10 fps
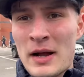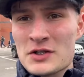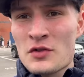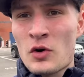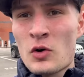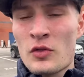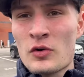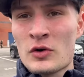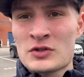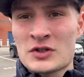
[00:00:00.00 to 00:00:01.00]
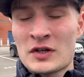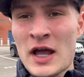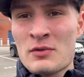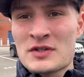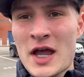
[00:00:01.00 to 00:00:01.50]
back to the Hawthorns.
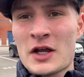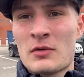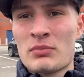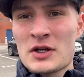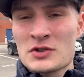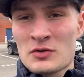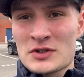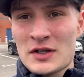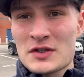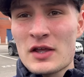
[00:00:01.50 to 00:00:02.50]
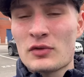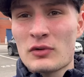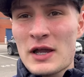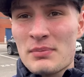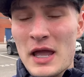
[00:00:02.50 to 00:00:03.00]
Today we take on Bristol City,
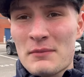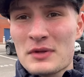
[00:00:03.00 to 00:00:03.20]
3pm